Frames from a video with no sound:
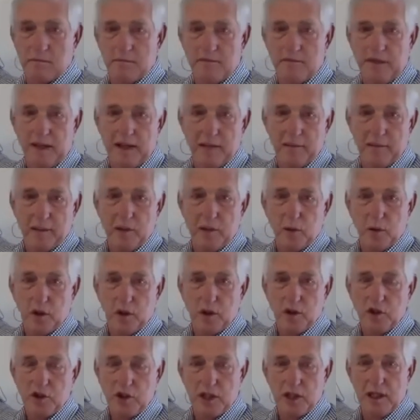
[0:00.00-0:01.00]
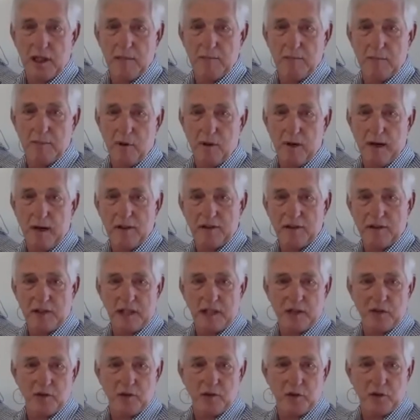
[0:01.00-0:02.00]
family worship or
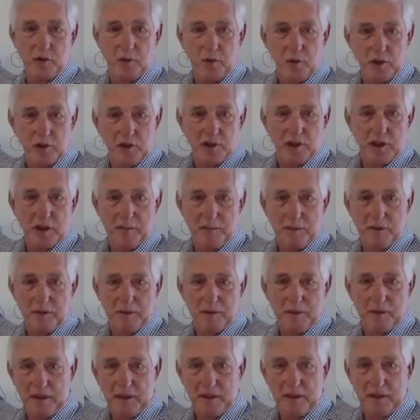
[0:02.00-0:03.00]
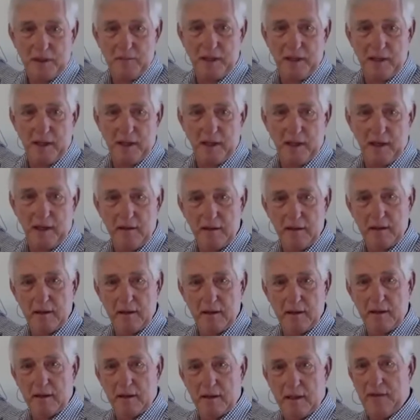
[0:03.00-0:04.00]
ancestral worship or something.
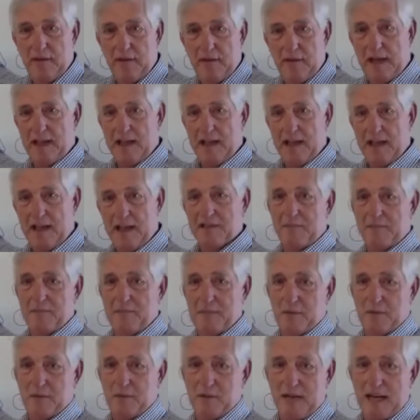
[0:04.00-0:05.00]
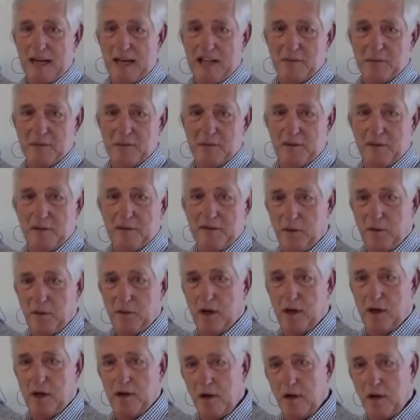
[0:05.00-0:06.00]
People have asked me
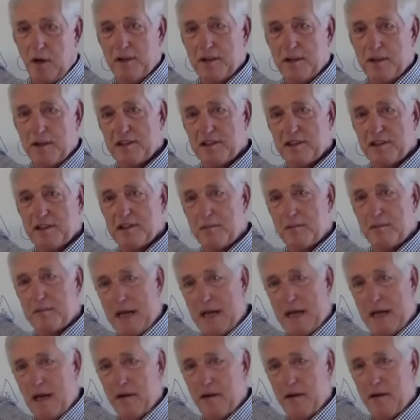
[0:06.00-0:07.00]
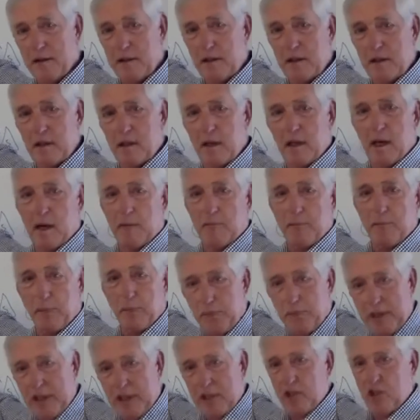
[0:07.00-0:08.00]
before. No, this is about
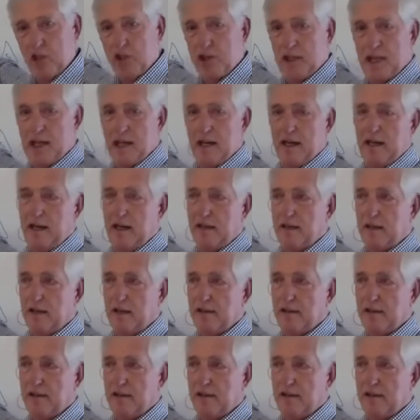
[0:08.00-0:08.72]
appreciating